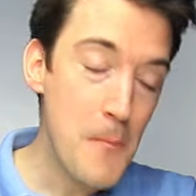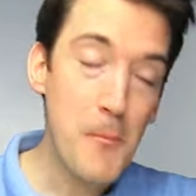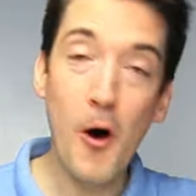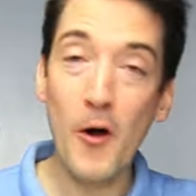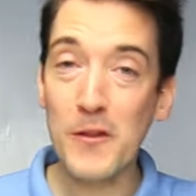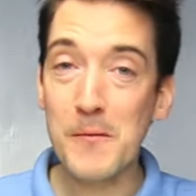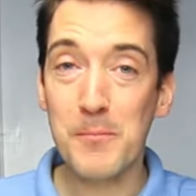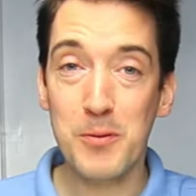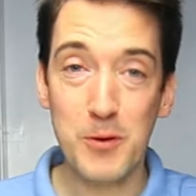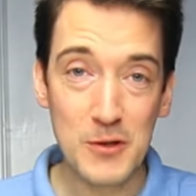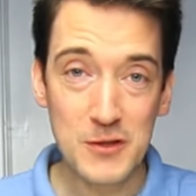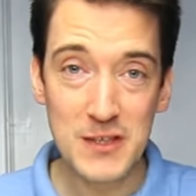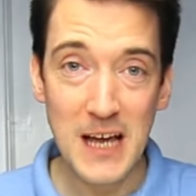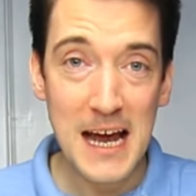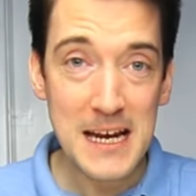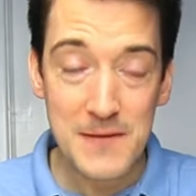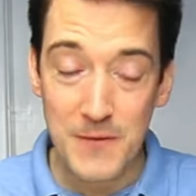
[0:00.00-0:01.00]
But on the plus
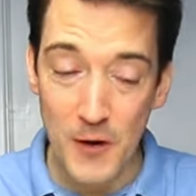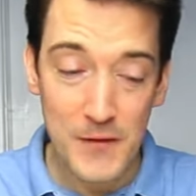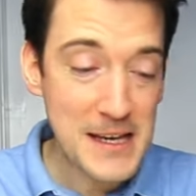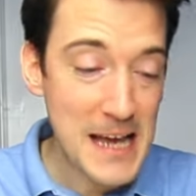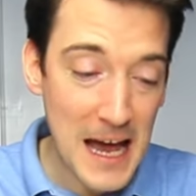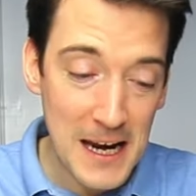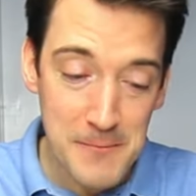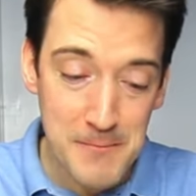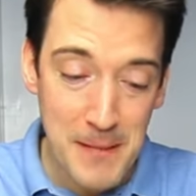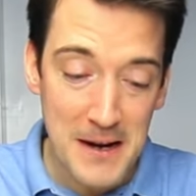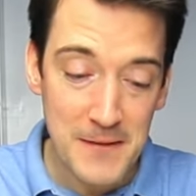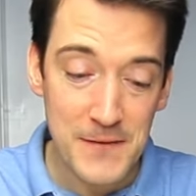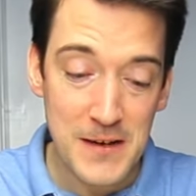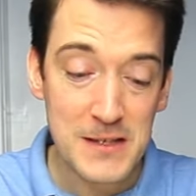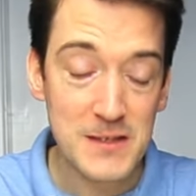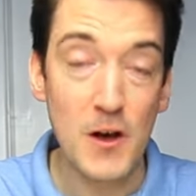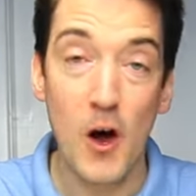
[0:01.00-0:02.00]
side, you've got the added
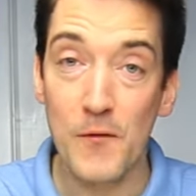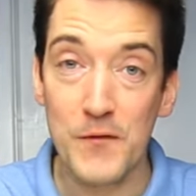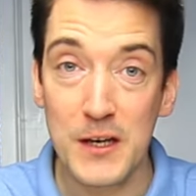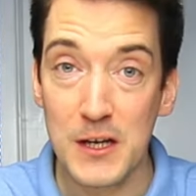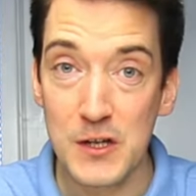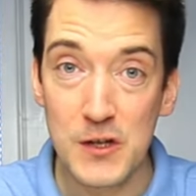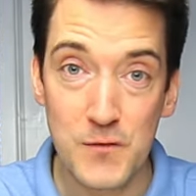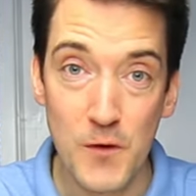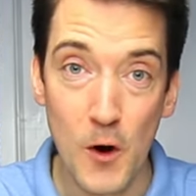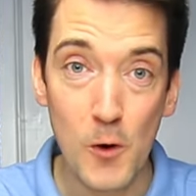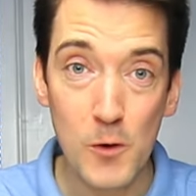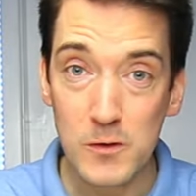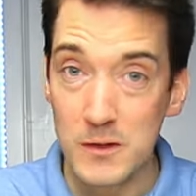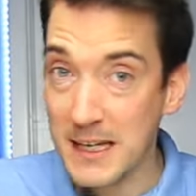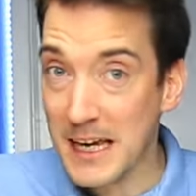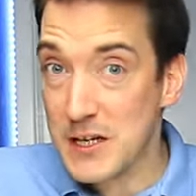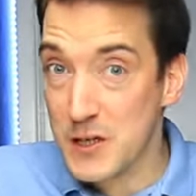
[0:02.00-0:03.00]
benefits of the
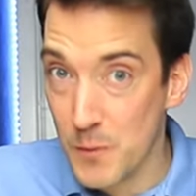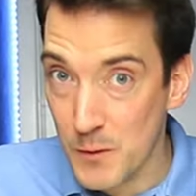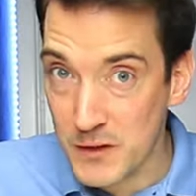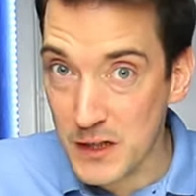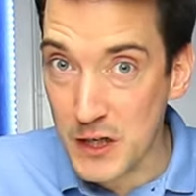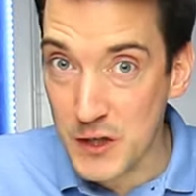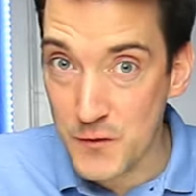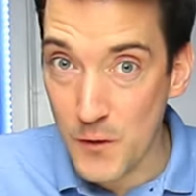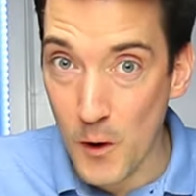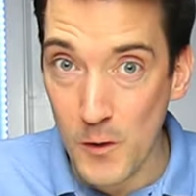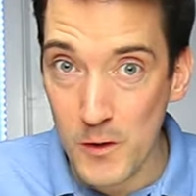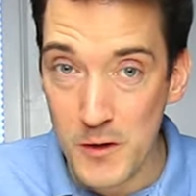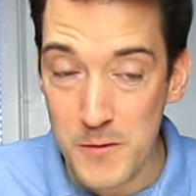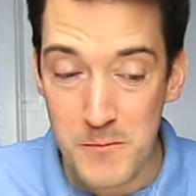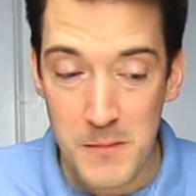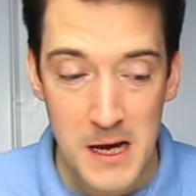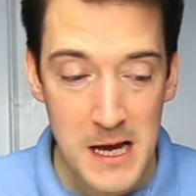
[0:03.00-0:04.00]
control in case you want to control
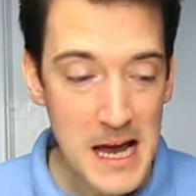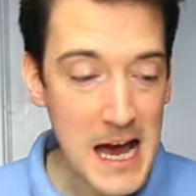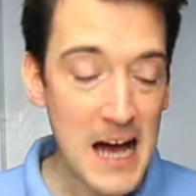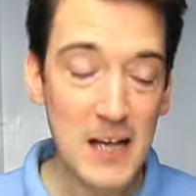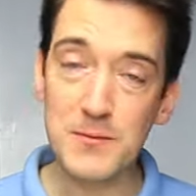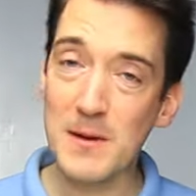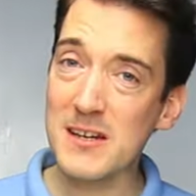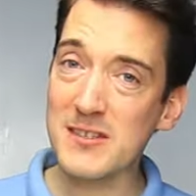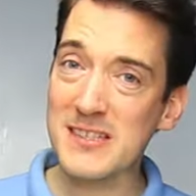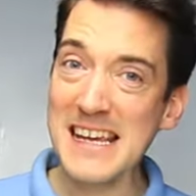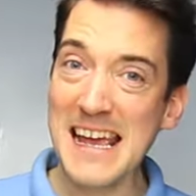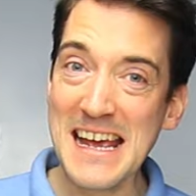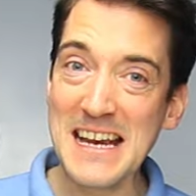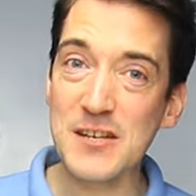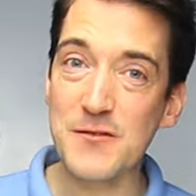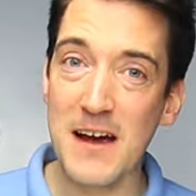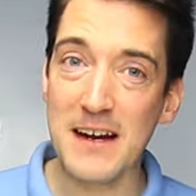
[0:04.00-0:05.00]
them, as well as the
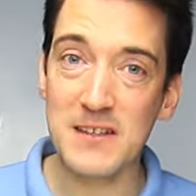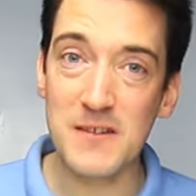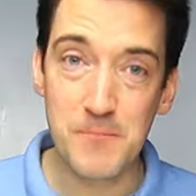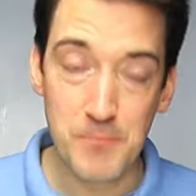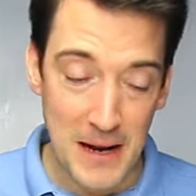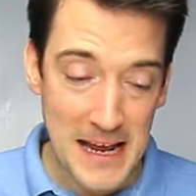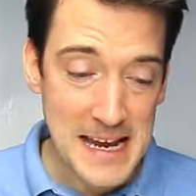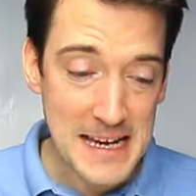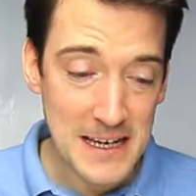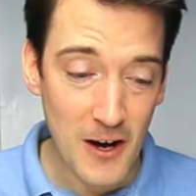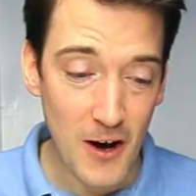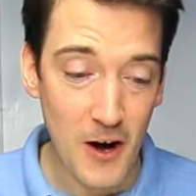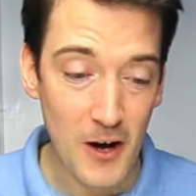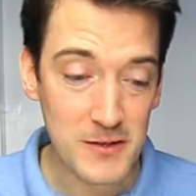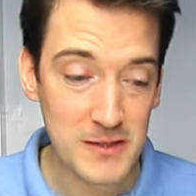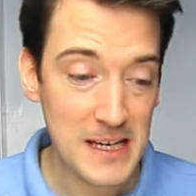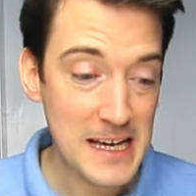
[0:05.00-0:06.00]
interactive playing
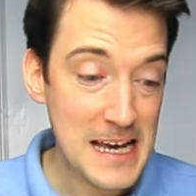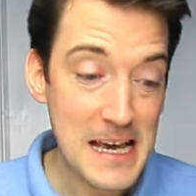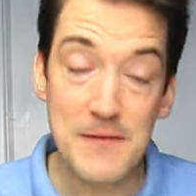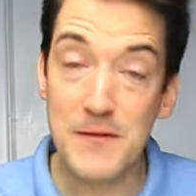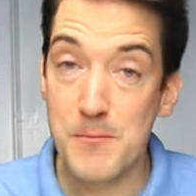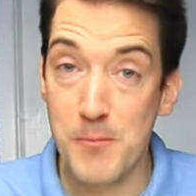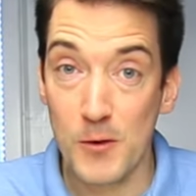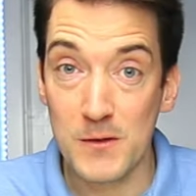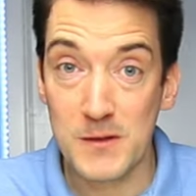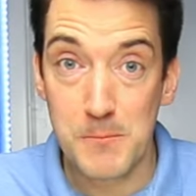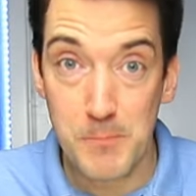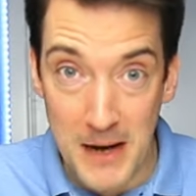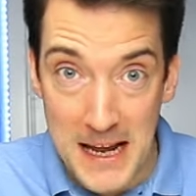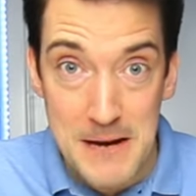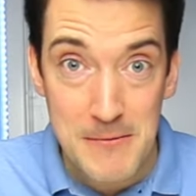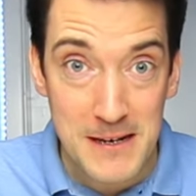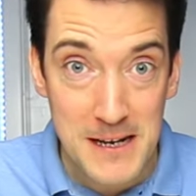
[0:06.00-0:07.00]
cards if you want to
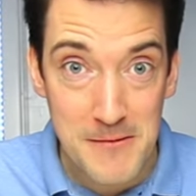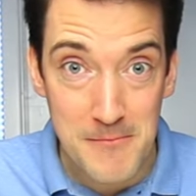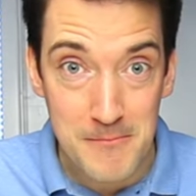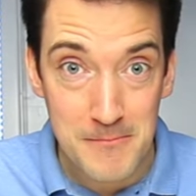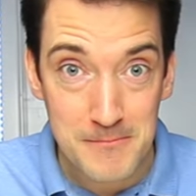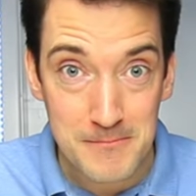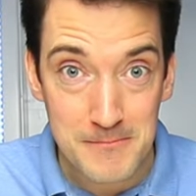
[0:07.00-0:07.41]
play with him.